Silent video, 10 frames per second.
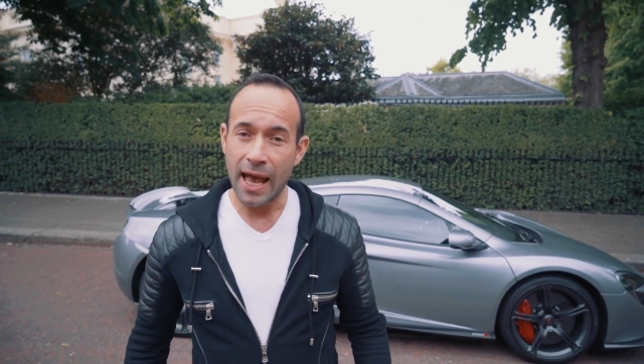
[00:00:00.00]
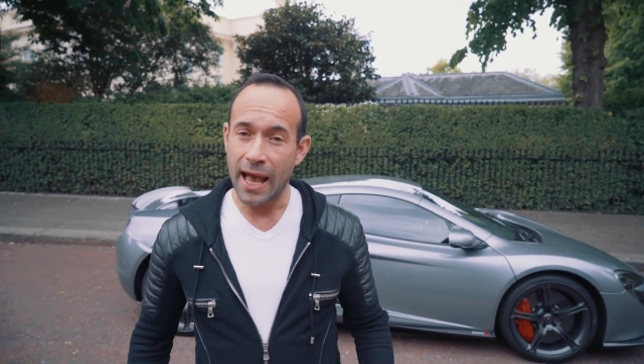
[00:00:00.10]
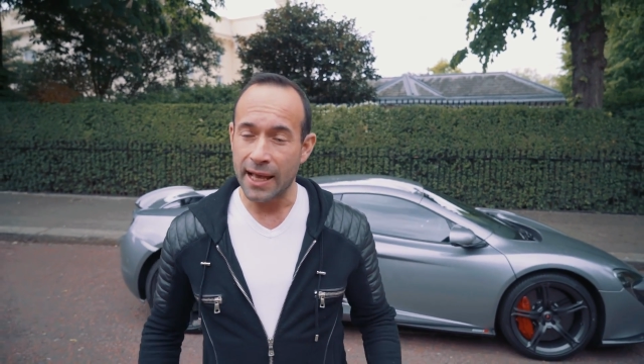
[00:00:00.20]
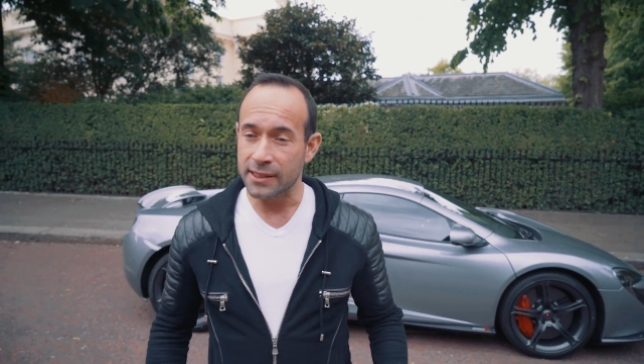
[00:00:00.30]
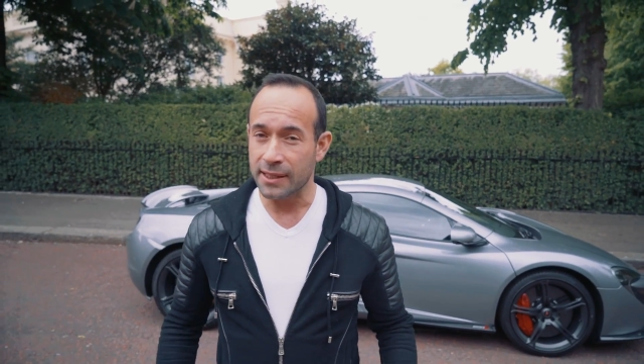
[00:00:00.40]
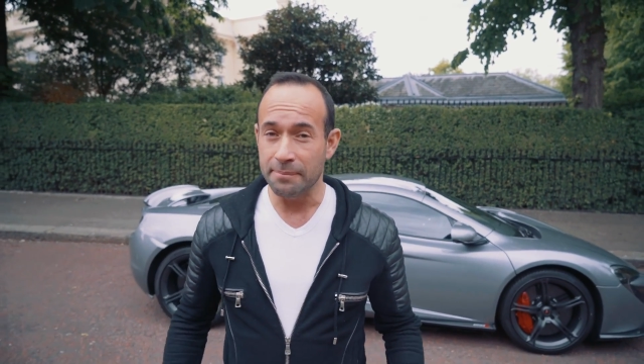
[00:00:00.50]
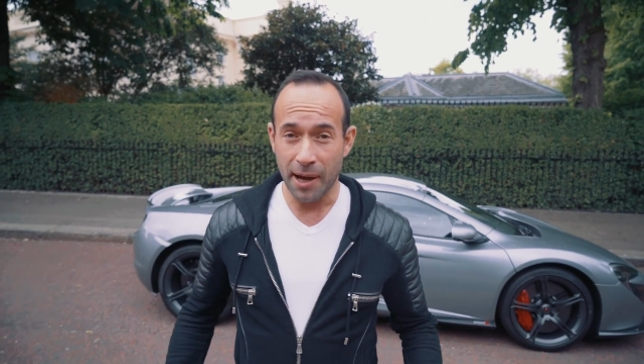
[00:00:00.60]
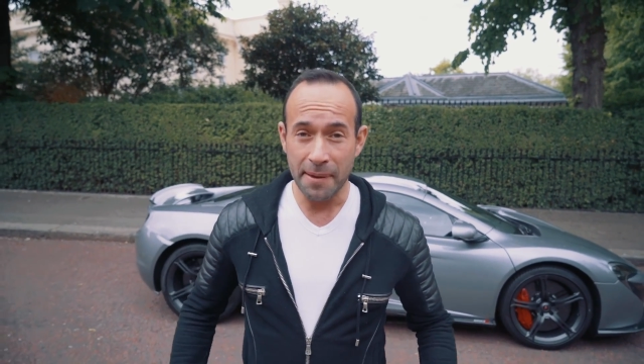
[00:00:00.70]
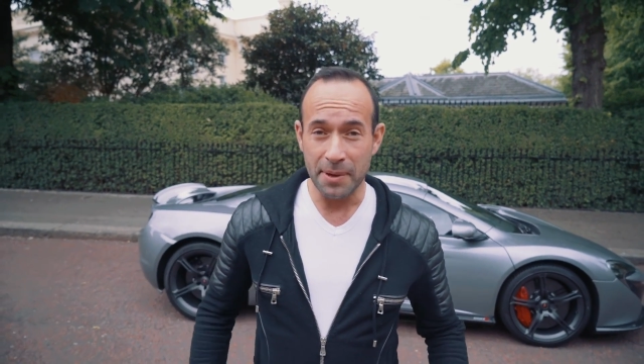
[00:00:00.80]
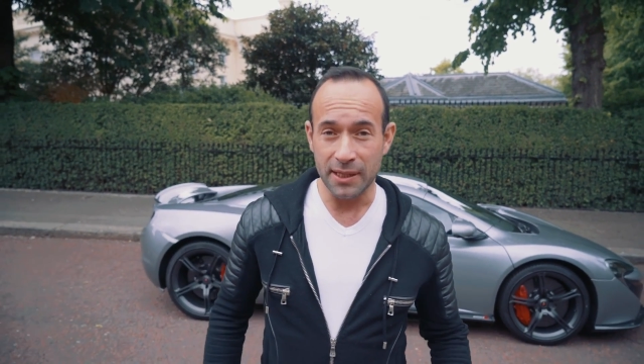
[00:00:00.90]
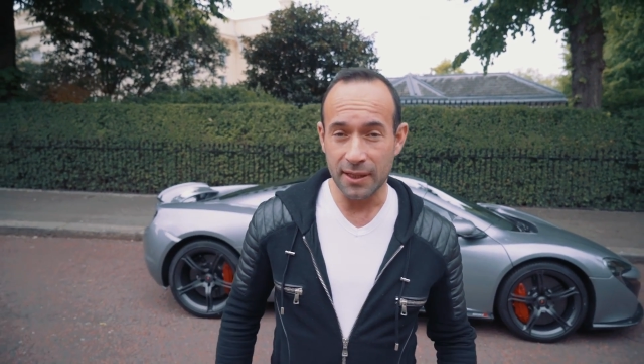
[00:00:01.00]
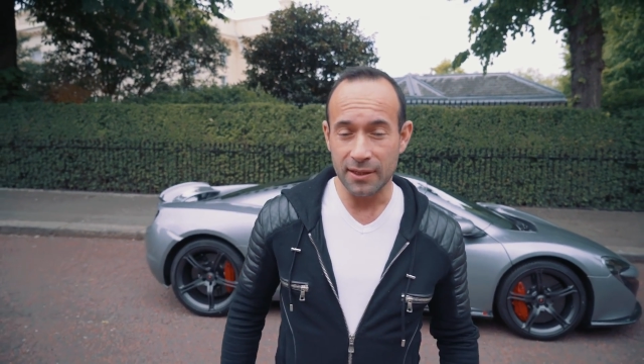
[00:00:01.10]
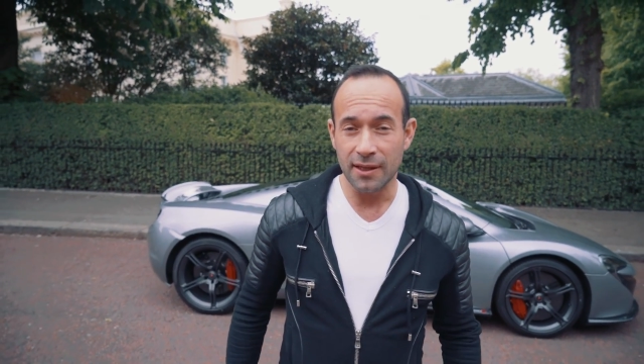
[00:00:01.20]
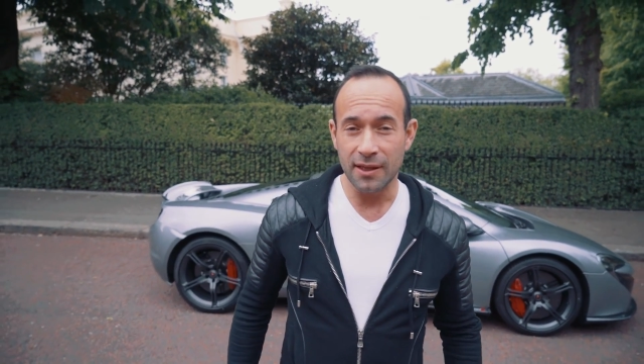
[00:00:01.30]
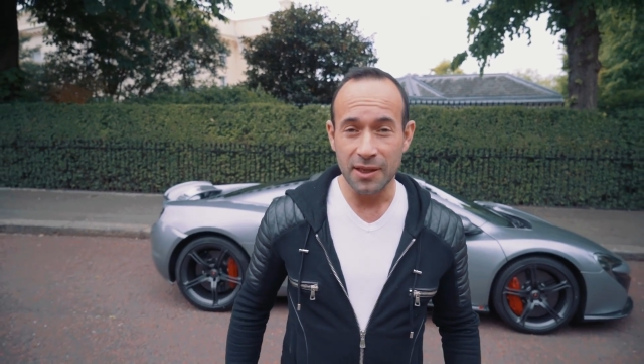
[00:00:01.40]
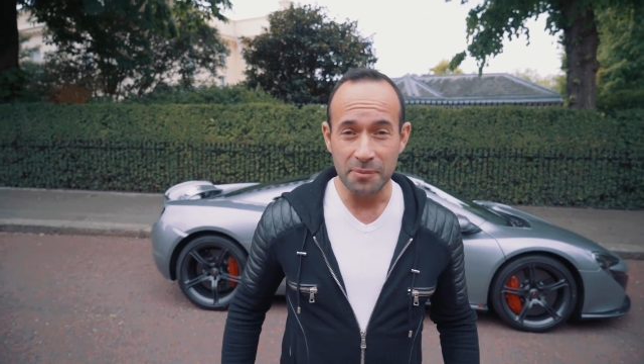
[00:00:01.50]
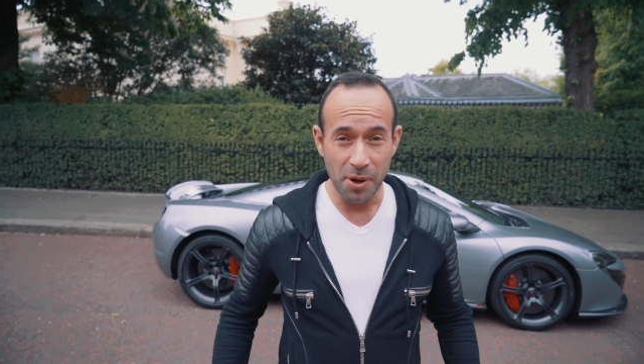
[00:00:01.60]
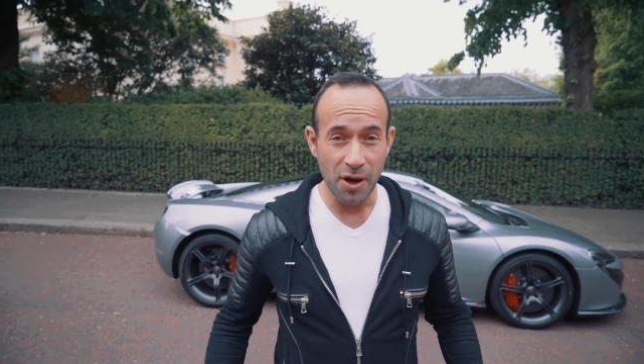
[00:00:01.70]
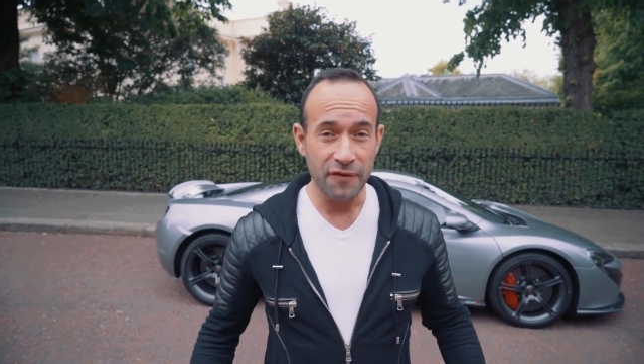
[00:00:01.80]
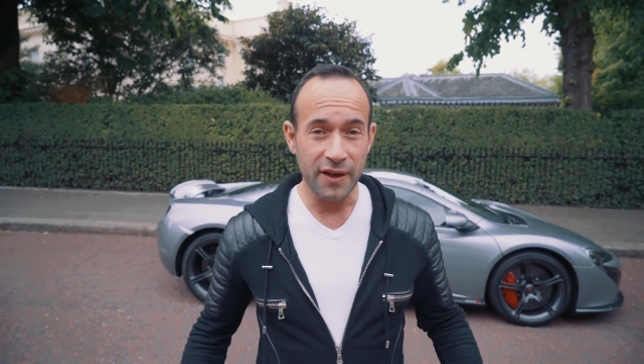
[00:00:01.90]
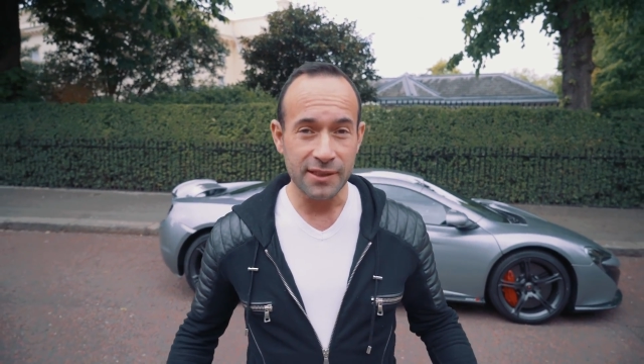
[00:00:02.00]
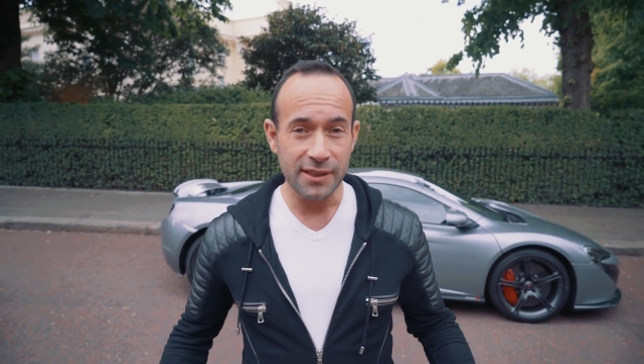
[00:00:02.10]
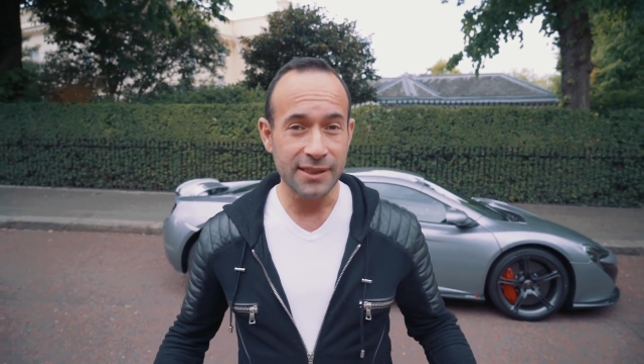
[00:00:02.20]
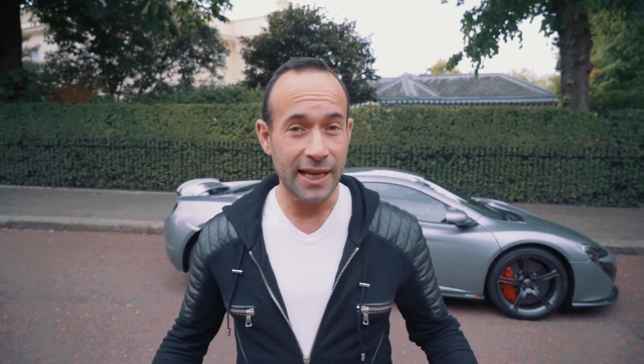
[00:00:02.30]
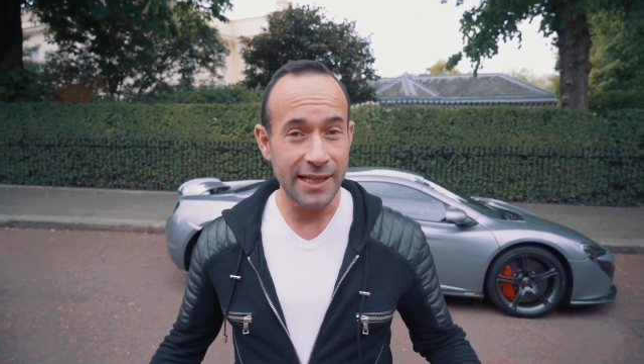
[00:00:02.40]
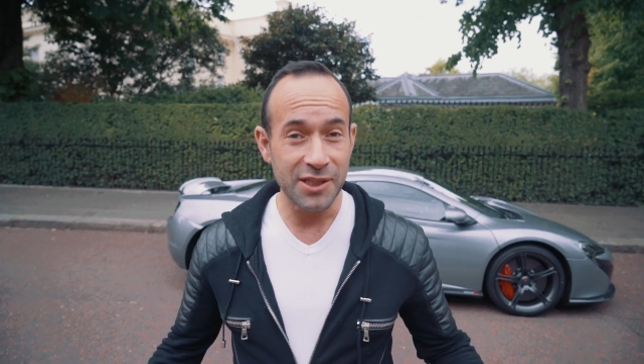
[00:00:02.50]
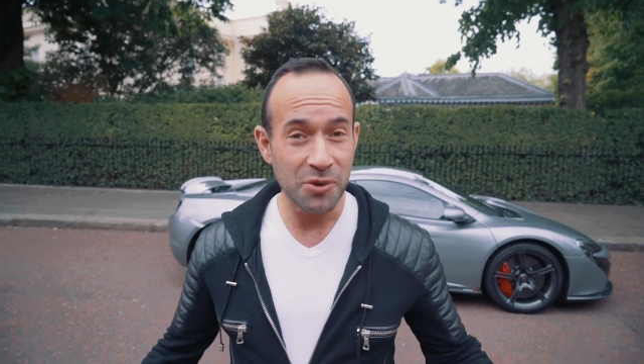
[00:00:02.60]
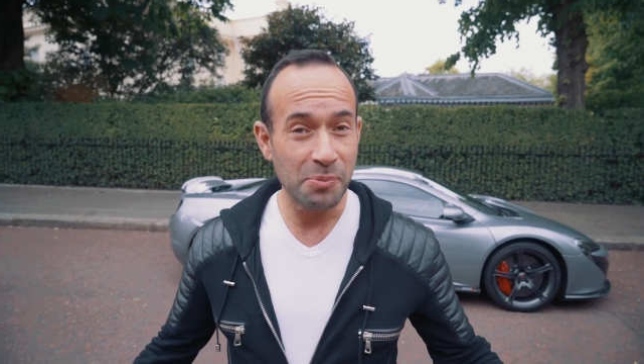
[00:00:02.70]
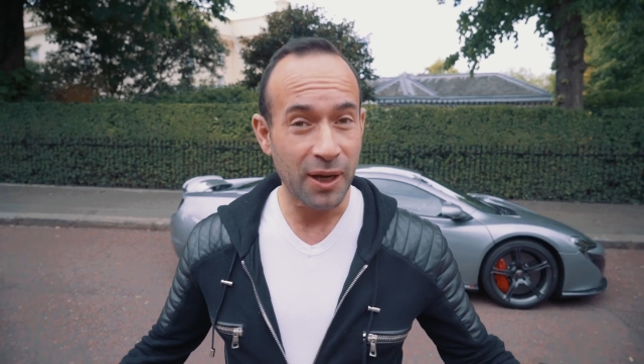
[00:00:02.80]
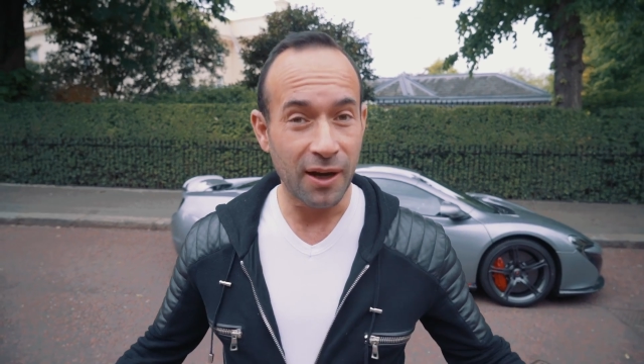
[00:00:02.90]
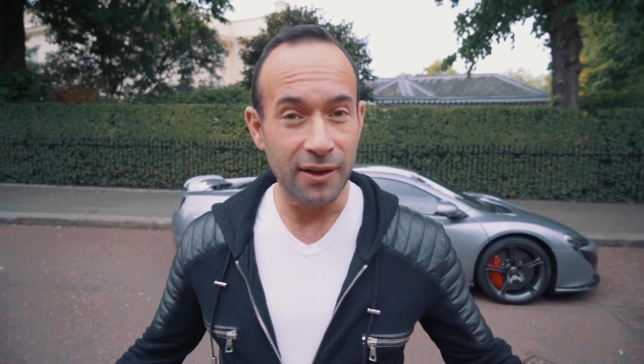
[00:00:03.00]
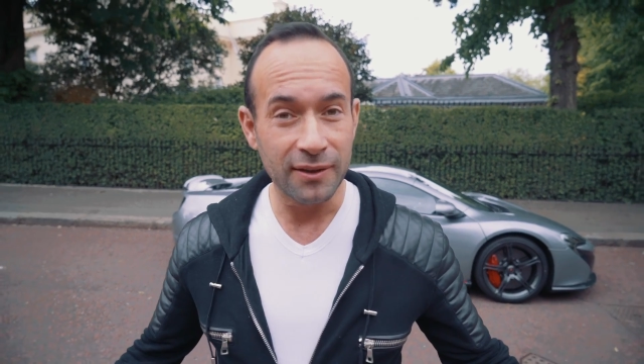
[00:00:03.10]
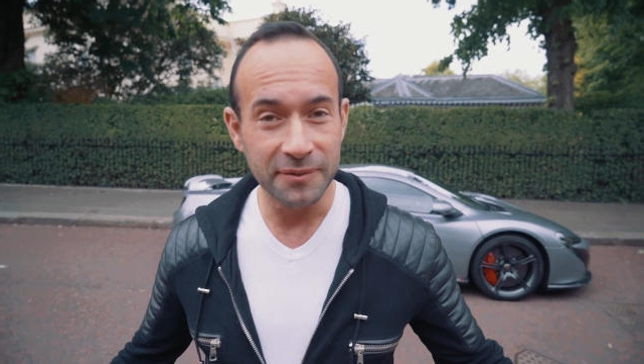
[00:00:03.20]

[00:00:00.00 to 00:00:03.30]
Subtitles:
and in my opinion, the perfect daily supercar.